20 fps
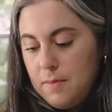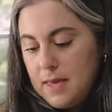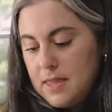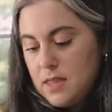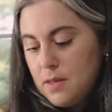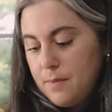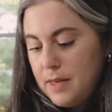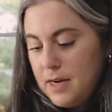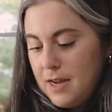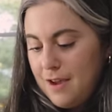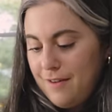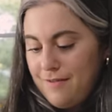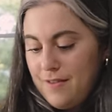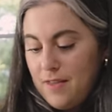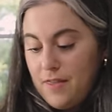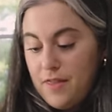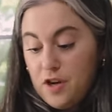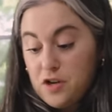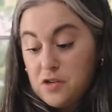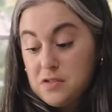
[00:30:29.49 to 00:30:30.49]
Bake them enough
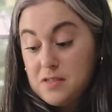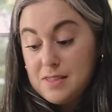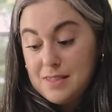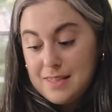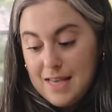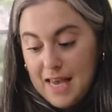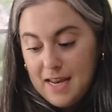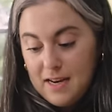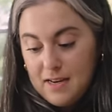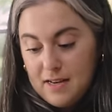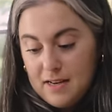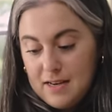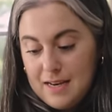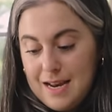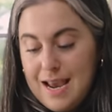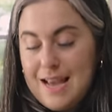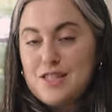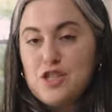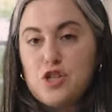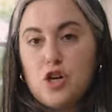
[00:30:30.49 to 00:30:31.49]
that they're set
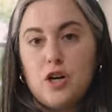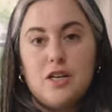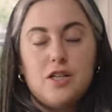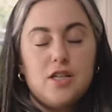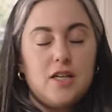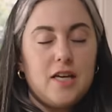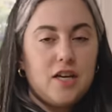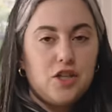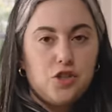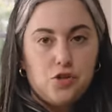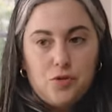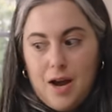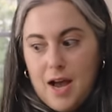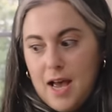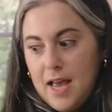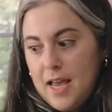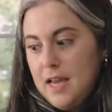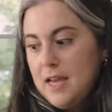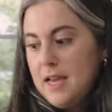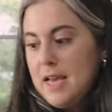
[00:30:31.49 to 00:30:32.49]
and starting to get
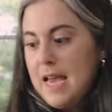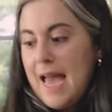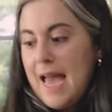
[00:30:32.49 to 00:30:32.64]
dry,